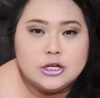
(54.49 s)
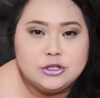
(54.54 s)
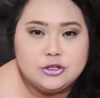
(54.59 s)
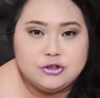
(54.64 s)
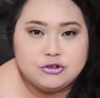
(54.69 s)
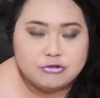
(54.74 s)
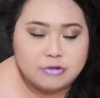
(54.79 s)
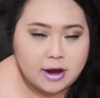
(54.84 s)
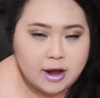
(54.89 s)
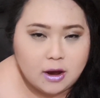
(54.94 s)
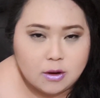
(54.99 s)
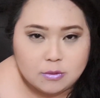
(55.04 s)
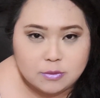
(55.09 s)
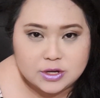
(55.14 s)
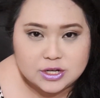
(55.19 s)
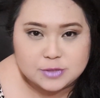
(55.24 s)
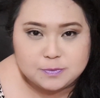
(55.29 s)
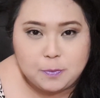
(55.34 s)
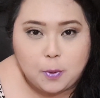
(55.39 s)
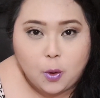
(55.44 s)
to try out
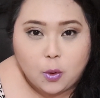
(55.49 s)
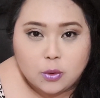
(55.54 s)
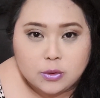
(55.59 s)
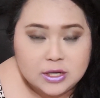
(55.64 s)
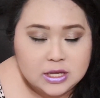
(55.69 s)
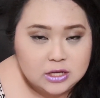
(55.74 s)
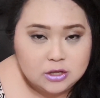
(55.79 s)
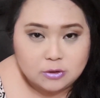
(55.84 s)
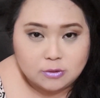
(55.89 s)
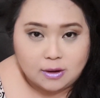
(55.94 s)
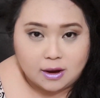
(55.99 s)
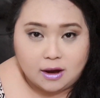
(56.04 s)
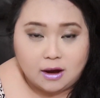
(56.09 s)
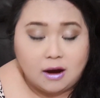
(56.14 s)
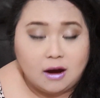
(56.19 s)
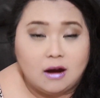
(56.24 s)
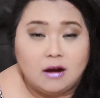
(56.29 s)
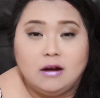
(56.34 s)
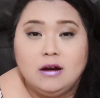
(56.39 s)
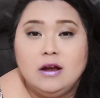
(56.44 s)
which pony you
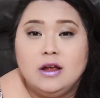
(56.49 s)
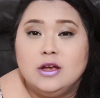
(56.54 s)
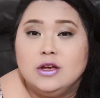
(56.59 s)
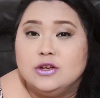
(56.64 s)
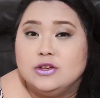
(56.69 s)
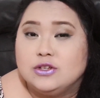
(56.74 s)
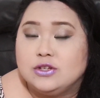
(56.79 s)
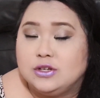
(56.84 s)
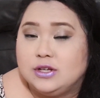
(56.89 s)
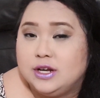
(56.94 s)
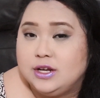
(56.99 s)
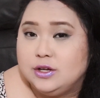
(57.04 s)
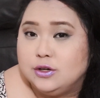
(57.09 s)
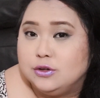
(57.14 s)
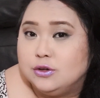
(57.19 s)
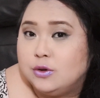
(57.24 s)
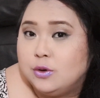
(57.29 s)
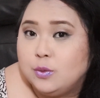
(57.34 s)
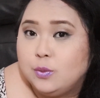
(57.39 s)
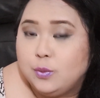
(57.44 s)
are so that you
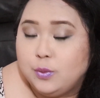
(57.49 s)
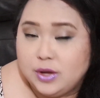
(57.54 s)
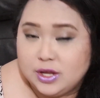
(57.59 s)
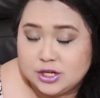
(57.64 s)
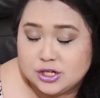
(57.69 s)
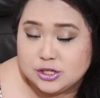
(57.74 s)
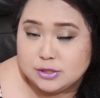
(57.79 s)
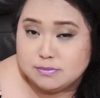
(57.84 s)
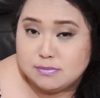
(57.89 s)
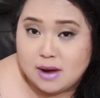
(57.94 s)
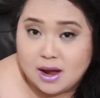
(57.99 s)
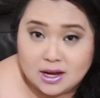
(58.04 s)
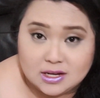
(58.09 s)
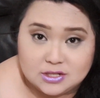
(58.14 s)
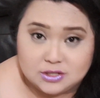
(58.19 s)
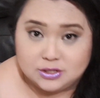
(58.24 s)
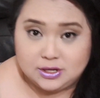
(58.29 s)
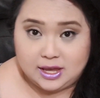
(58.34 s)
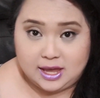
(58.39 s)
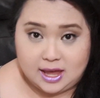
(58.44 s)
know which
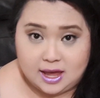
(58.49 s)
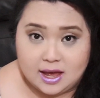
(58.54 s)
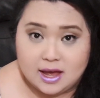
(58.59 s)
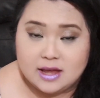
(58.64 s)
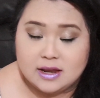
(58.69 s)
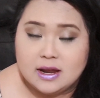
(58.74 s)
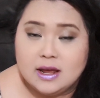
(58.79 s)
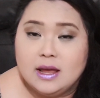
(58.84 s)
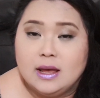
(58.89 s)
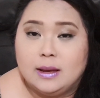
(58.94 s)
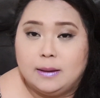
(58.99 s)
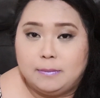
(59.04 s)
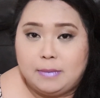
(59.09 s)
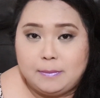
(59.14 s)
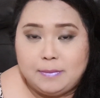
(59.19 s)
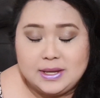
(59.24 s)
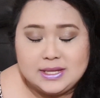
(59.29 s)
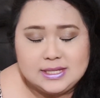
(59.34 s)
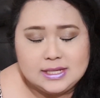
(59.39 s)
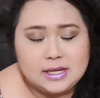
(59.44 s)
mask to get.
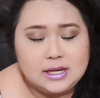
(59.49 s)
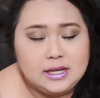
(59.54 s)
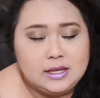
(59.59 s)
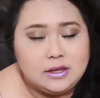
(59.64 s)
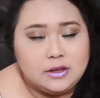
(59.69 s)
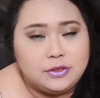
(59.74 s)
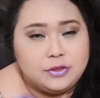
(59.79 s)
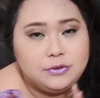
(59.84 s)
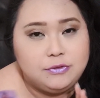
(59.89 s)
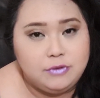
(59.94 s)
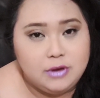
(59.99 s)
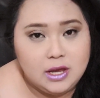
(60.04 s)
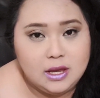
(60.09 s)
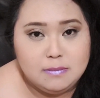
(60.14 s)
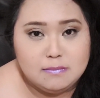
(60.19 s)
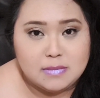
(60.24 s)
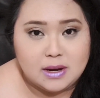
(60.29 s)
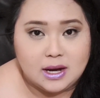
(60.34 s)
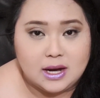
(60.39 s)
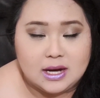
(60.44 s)
But basically, the
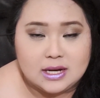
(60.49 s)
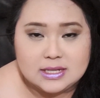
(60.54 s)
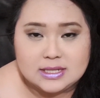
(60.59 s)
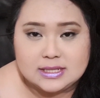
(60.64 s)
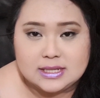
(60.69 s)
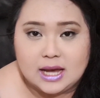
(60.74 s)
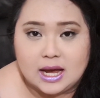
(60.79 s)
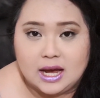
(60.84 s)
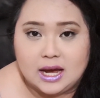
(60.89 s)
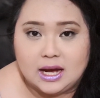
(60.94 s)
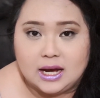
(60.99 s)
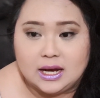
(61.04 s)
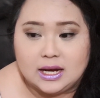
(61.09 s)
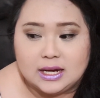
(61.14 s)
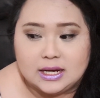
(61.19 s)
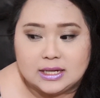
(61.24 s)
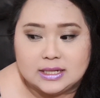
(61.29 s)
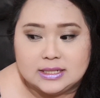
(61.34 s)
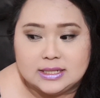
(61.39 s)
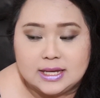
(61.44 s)
3 masks
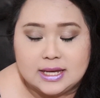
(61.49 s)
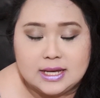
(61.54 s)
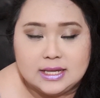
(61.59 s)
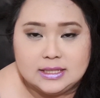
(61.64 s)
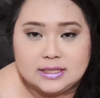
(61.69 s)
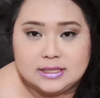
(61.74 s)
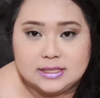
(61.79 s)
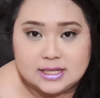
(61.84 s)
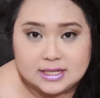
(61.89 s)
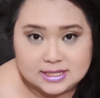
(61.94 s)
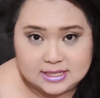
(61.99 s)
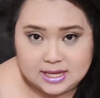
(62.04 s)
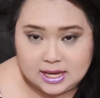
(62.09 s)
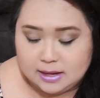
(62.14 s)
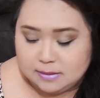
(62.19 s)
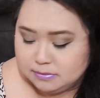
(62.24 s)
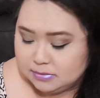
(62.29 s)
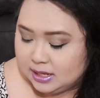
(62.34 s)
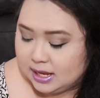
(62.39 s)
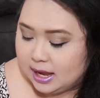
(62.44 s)
are the
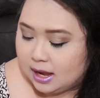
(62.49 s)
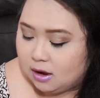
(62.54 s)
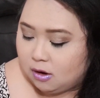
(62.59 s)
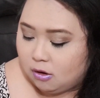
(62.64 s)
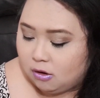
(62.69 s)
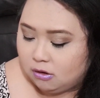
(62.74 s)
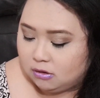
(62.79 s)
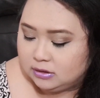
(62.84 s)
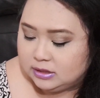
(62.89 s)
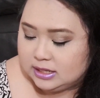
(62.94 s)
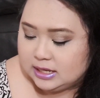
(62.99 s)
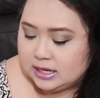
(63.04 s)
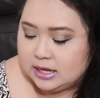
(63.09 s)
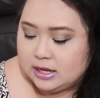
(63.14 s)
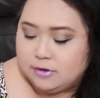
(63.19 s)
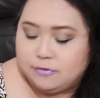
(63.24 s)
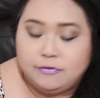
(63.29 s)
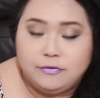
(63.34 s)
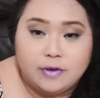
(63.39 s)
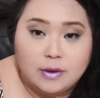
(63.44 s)
same. They are all
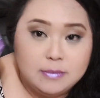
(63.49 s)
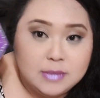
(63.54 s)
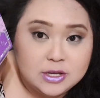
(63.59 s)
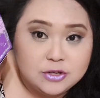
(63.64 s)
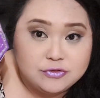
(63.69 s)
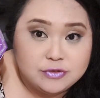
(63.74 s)
the firming